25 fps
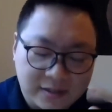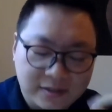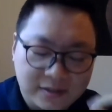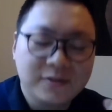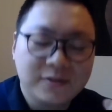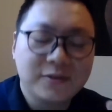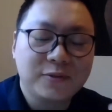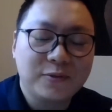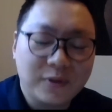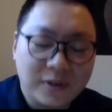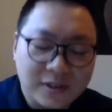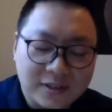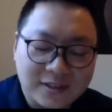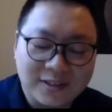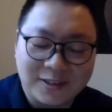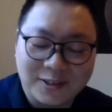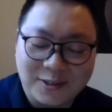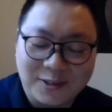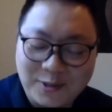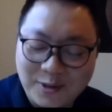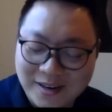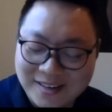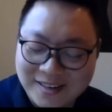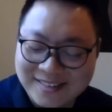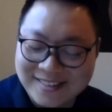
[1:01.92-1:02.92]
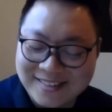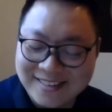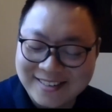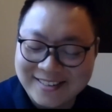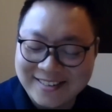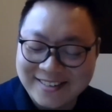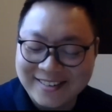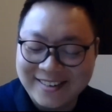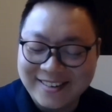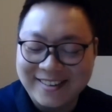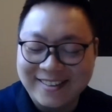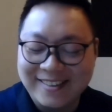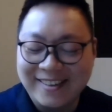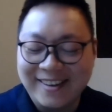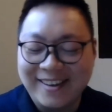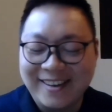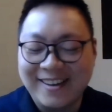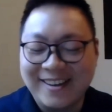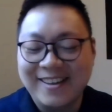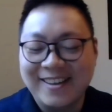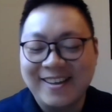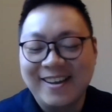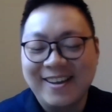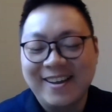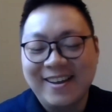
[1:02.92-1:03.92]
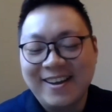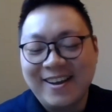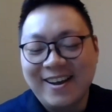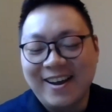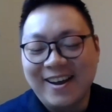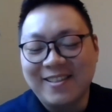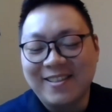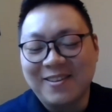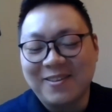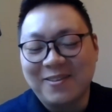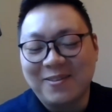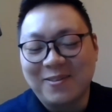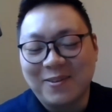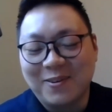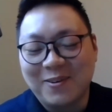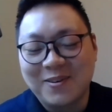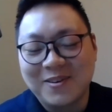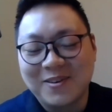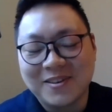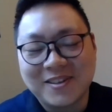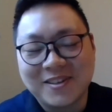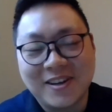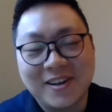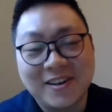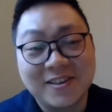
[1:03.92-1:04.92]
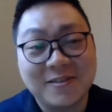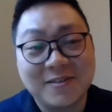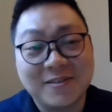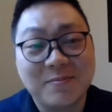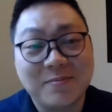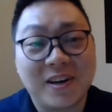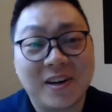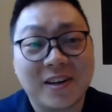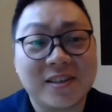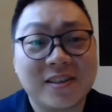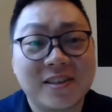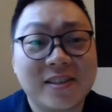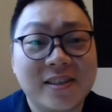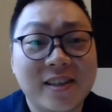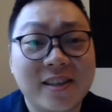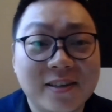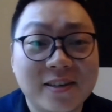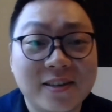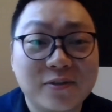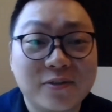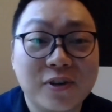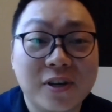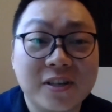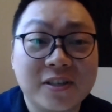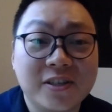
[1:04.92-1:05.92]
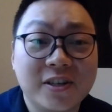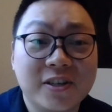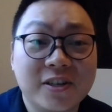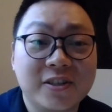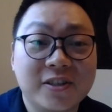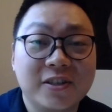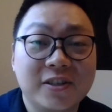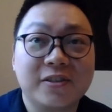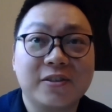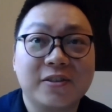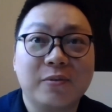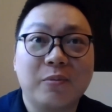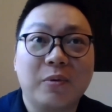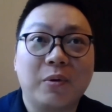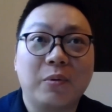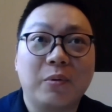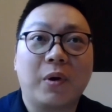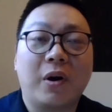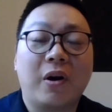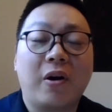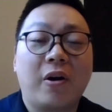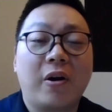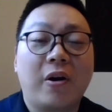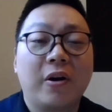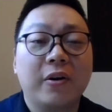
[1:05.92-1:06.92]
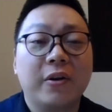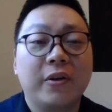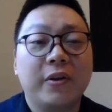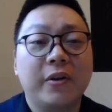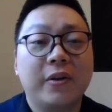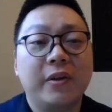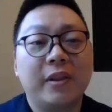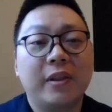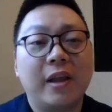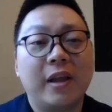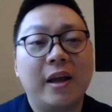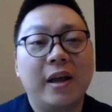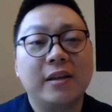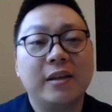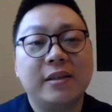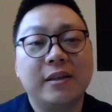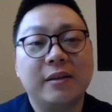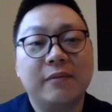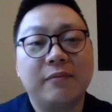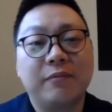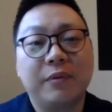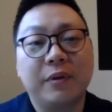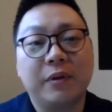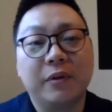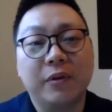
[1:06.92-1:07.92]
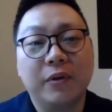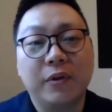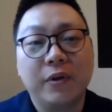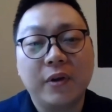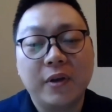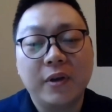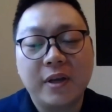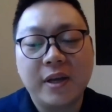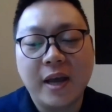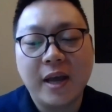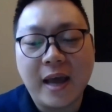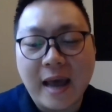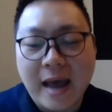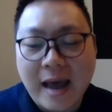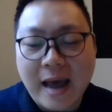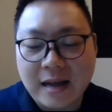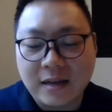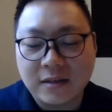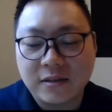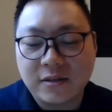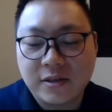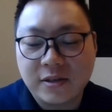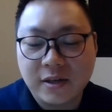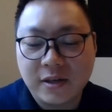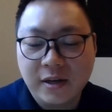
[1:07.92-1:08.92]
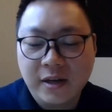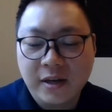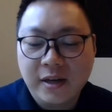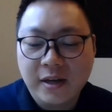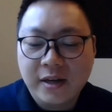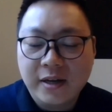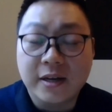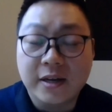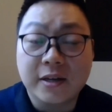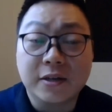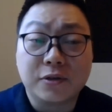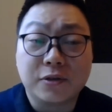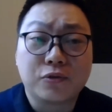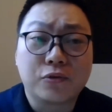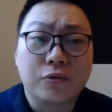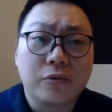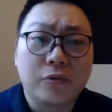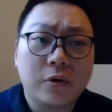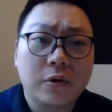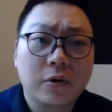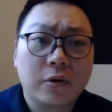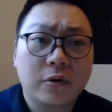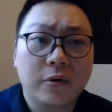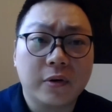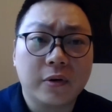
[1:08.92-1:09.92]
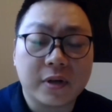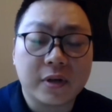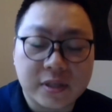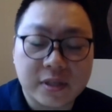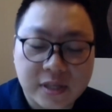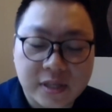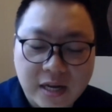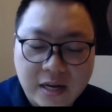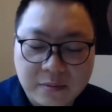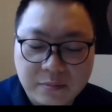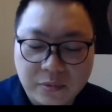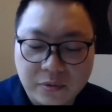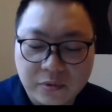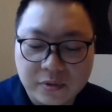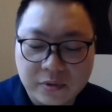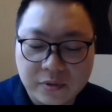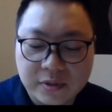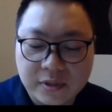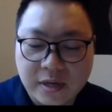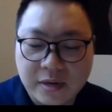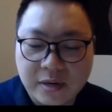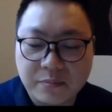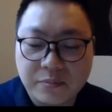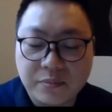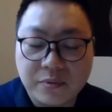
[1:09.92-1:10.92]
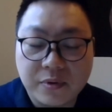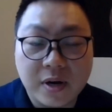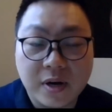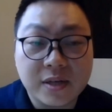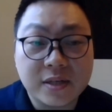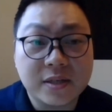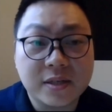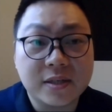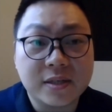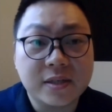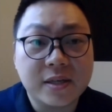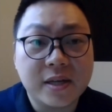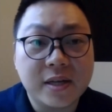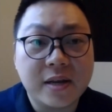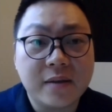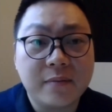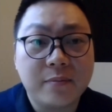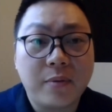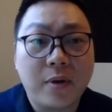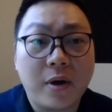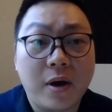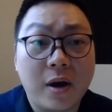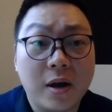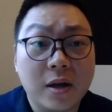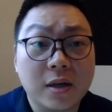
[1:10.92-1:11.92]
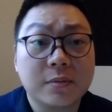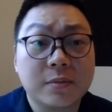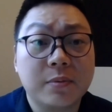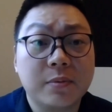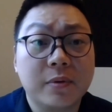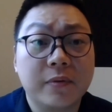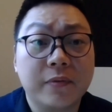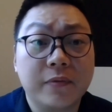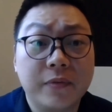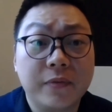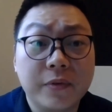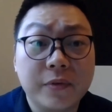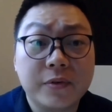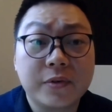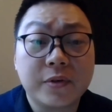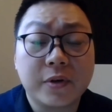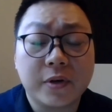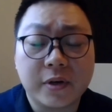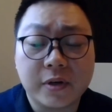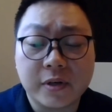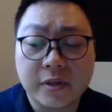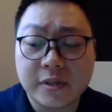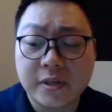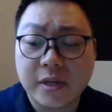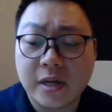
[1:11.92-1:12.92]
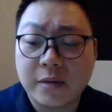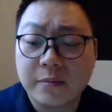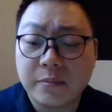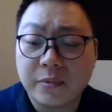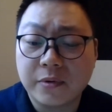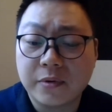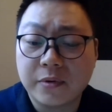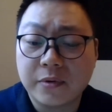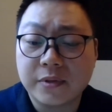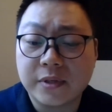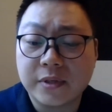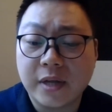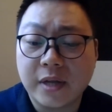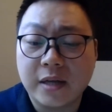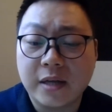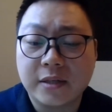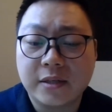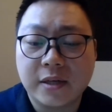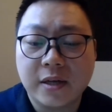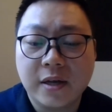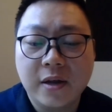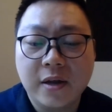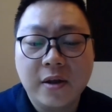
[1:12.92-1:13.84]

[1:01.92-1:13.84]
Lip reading: structure transition, and the third is hegemonic state transition. So what we're arguing that if we look at historical examples and present day possible future examples, that